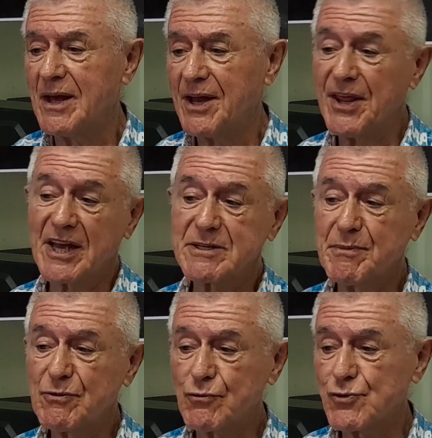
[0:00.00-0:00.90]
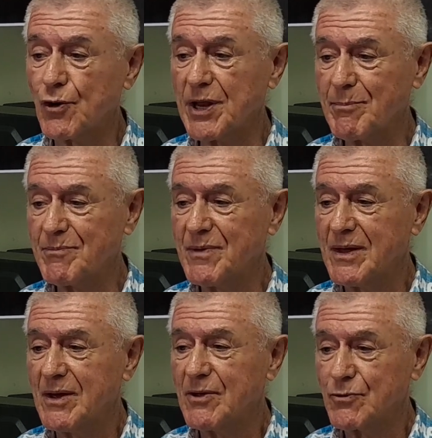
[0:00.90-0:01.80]
and he asked me to join him
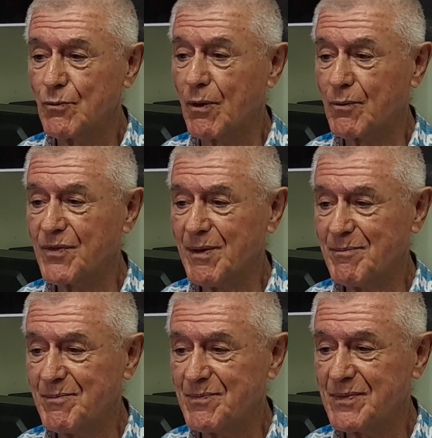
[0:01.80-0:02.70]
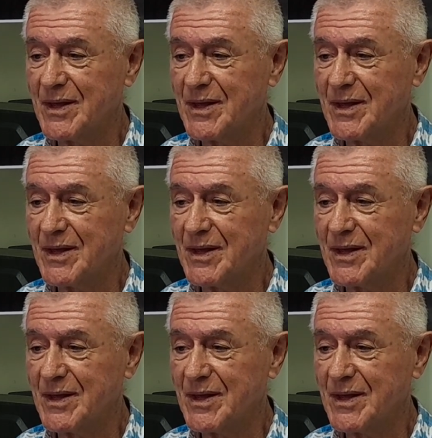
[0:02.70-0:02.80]
to work with him.